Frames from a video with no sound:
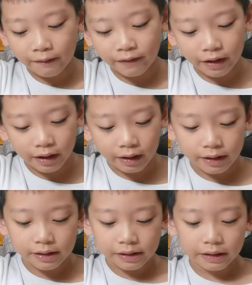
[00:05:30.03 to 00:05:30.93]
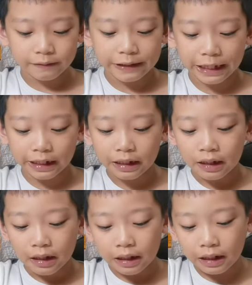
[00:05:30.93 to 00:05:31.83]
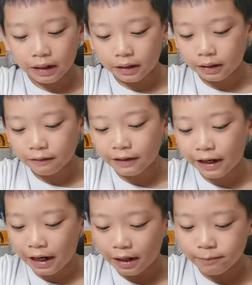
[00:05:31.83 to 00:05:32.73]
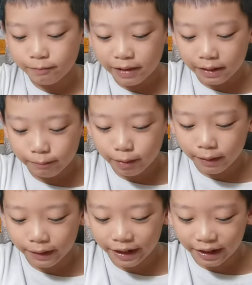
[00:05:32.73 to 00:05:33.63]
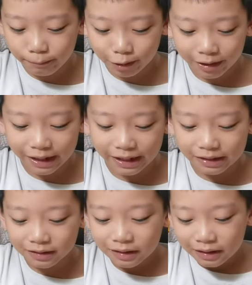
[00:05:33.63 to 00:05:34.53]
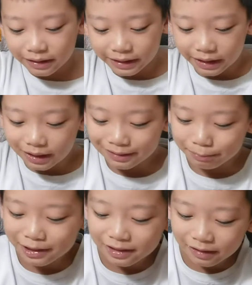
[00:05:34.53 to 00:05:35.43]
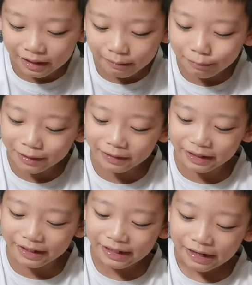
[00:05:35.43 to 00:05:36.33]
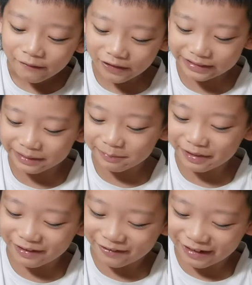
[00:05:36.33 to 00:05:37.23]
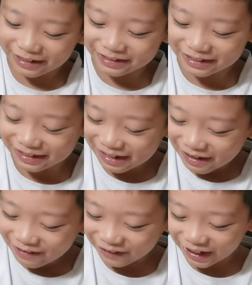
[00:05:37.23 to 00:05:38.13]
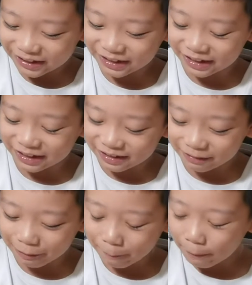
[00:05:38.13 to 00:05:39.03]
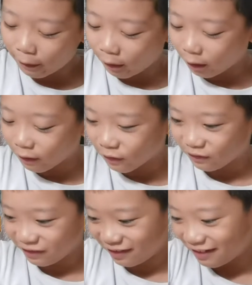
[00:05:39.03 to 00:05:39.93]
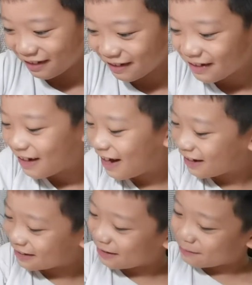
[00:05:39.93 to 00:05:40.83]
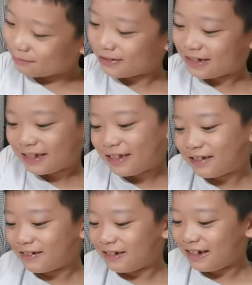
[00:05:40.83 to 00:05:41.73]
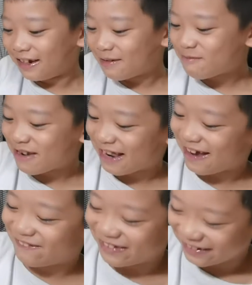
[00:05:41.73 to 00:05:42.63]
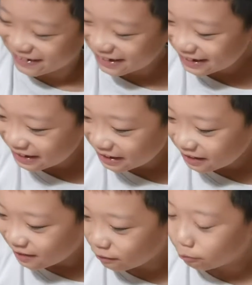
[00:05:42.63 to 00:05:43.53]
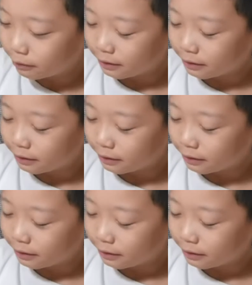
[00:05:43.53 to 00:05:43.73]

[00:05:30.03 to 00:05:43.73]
heard that there hadn't been a parade. He said, especially a parade where something crashed into a pole. Alan went to a nearby lamppost. Rip